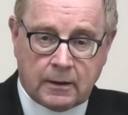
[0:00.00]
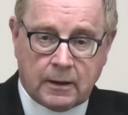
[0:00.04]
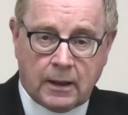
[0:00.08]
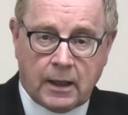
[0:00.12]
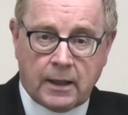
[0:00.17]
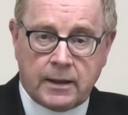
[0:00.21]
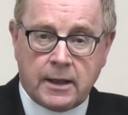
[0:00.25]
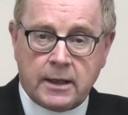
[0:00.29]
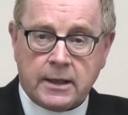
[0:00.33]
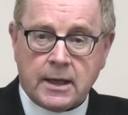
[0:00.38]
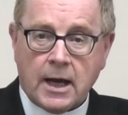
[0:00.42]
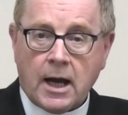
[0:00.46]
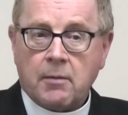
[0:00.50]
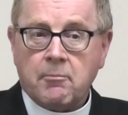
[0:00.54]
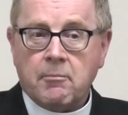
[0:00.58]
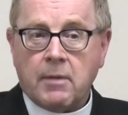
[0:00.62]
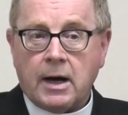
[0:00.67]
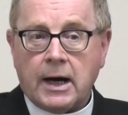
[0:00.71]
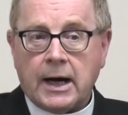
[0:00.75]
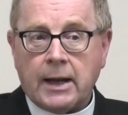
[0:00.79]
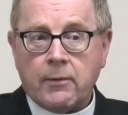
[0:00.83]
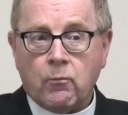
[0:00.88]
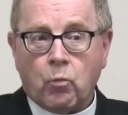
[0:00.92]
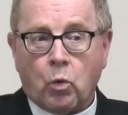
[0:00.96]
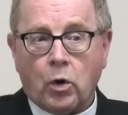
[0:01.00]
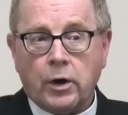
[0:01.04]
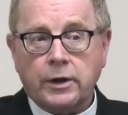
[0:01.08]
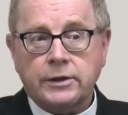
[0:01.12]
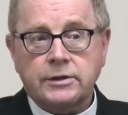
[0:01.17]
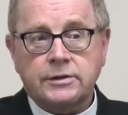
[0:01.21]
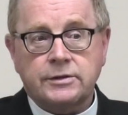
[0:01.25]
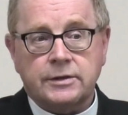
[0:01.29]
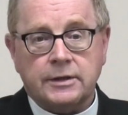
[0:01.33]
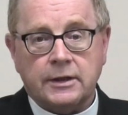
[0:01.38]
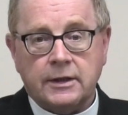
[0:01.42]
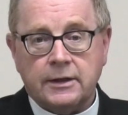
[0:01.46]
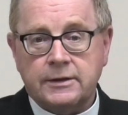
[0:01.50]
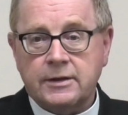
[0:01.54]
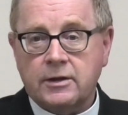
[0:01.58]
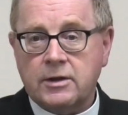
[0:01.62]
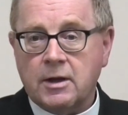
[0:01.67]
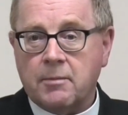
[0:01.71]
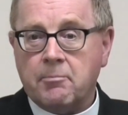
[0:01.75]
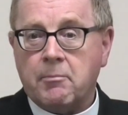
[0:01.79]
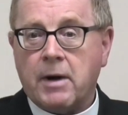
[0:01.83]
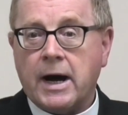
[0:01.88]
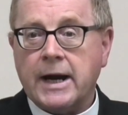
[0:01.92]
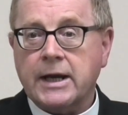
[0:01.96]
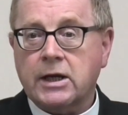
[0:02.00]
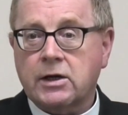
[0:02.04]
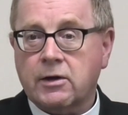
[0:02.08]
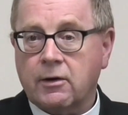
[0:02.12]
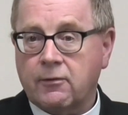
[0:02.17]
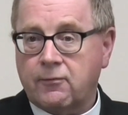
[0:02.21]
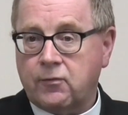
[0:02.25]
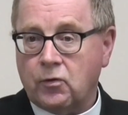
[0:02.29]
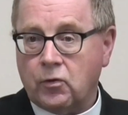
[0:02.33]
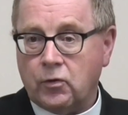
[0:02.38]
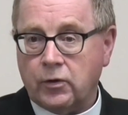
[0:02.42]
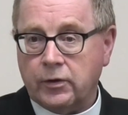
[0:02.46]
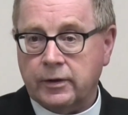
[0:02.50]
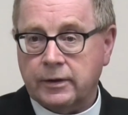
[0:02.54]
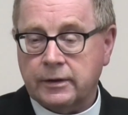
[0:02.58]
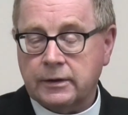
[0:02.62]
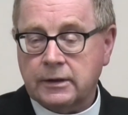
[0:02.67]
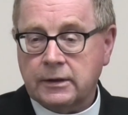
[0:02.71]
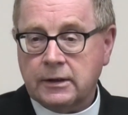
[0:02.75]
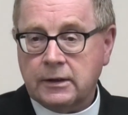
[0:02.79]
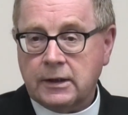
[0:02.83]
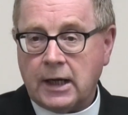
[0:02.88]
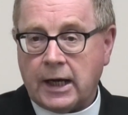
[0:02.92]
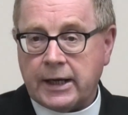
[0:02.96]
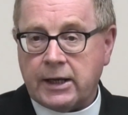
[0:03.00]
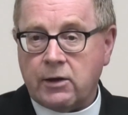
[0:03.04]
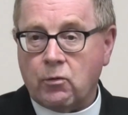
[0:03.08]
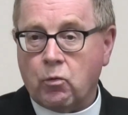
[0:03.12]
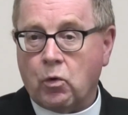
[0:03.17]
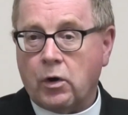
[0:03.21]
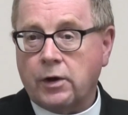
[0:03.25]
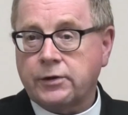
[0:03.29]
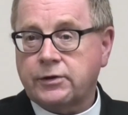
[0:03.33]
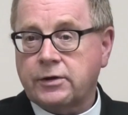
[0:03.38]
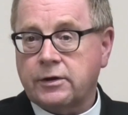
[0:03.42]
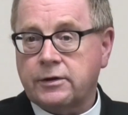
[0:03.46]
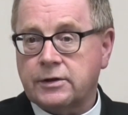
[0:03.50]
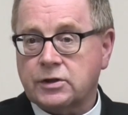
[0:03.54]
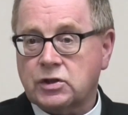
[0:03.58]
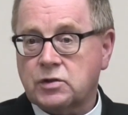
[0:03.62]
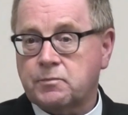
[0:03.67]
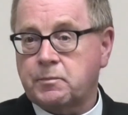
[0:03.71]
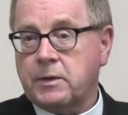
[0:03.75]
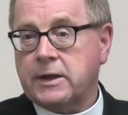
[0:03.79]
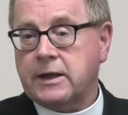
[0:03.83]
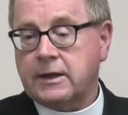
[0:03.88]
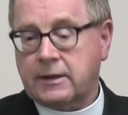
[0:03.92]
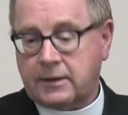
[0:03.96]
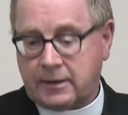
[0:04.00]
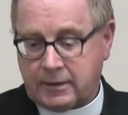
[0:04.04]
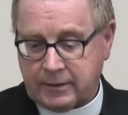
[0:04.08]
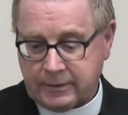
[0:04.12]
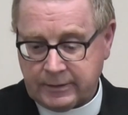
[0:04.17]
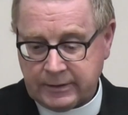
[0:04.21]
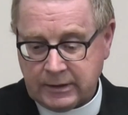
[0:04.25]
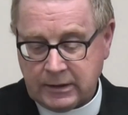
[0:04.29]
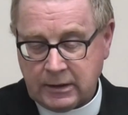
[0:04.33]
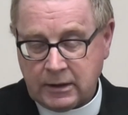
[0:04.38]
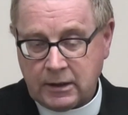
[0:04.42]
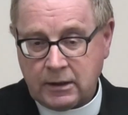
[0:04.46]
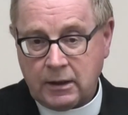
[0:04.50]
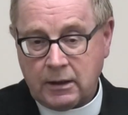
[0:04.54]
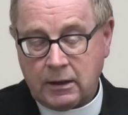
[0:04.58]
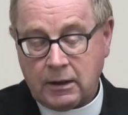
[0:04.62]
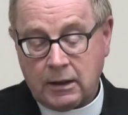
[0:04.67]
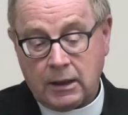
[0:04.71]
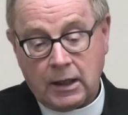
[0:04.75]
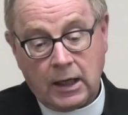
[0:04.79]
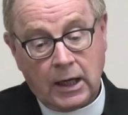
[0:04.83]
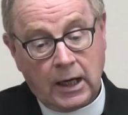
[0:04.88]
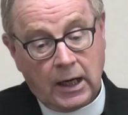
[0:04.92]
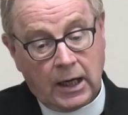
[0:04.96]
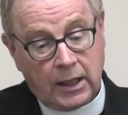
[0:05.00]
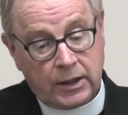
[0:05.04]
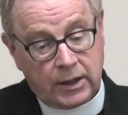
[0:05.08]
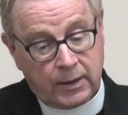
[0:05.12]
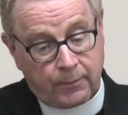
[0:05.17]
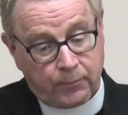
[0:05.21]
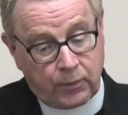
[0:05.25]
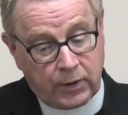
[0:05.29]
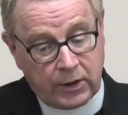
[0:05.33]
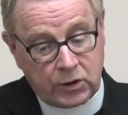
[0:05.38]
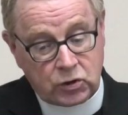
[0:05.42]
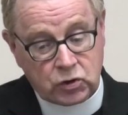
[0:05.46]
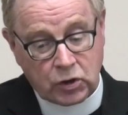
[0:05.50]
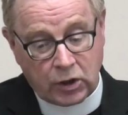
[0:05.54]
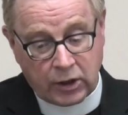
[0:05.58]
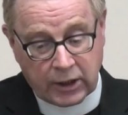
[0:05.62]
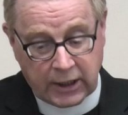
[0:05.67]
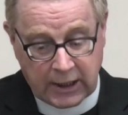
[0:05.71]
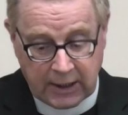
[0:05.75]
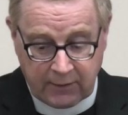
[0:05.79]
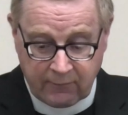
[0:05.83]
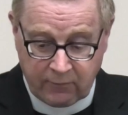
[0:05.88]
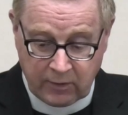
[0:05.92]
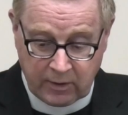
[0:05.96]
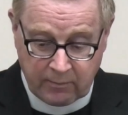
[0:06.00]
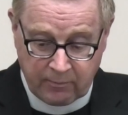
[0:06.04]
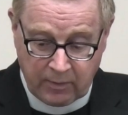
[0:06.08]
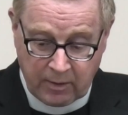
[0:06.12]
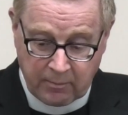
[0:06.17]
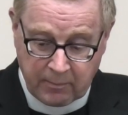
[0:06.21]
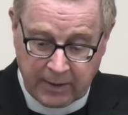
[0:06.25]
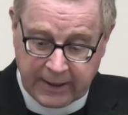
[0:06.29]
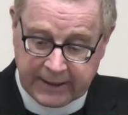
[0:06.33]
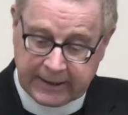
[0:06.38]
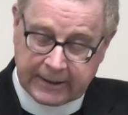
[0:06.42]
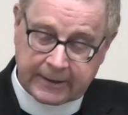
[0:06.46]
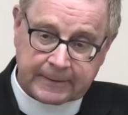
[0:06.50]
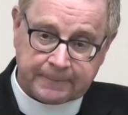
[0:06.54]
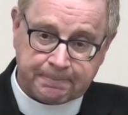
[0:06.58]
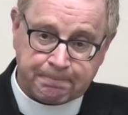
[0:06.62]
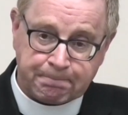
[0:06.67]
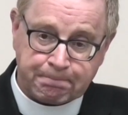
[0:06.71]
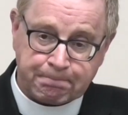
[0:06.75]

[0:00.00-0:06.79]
And the young man wanted the microphone, and he wanted to speak, and the preacher gave him the mic.